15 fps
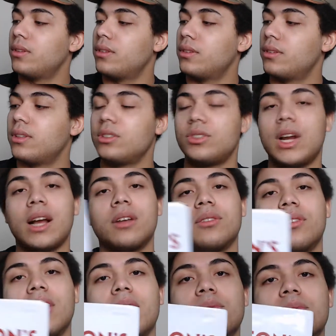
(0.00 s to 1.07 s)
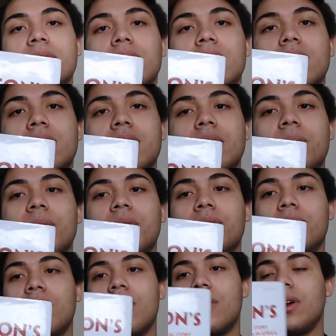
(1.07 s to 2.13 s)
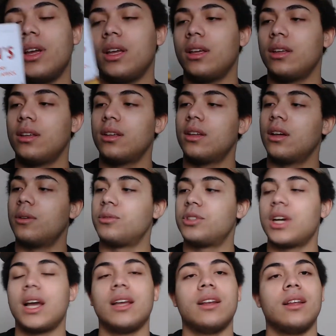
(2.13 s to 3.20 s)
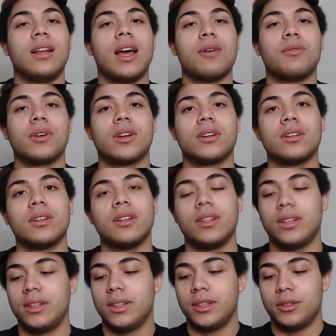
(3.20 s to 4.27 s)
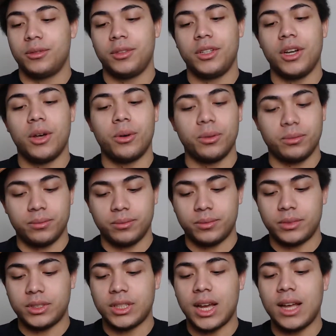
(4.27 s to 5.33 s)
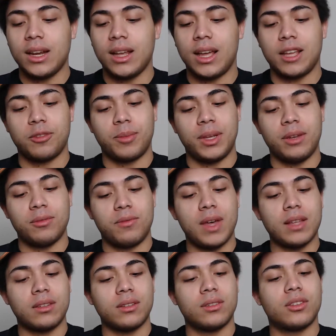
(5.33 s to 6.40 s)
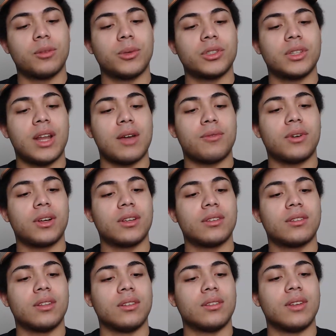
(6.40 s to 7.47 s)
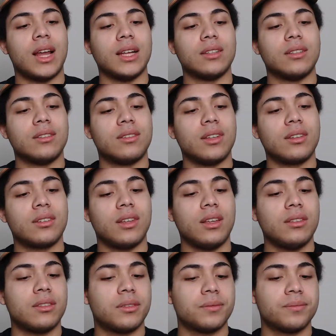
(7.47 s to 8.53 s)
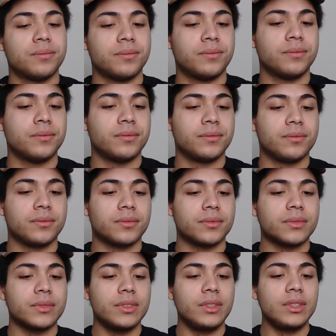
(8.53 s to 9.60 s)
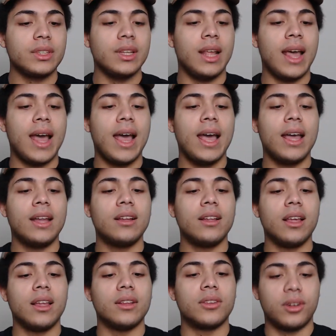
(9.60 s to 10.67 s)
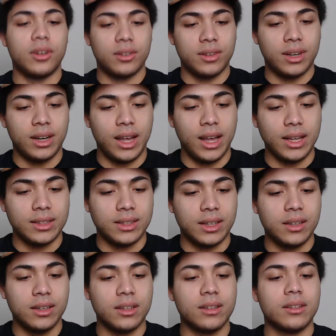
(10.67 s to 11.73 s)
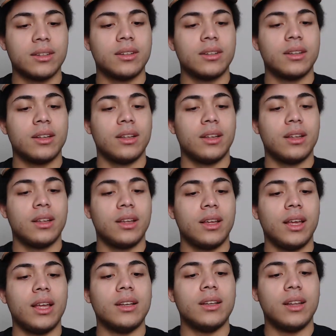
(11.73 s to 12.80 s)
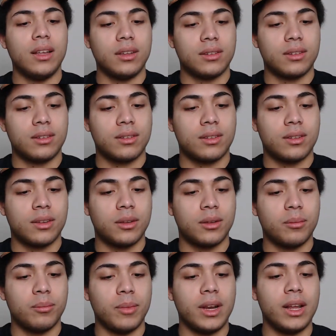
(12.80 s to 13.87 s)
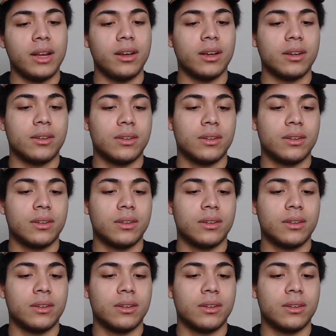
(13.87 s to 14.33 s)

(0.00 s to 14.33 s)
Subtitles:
The Dragon's Gift, the real story of China in Africa. You know, China has been investing so much in Africa since 1960s, and in 2018, in this millennia,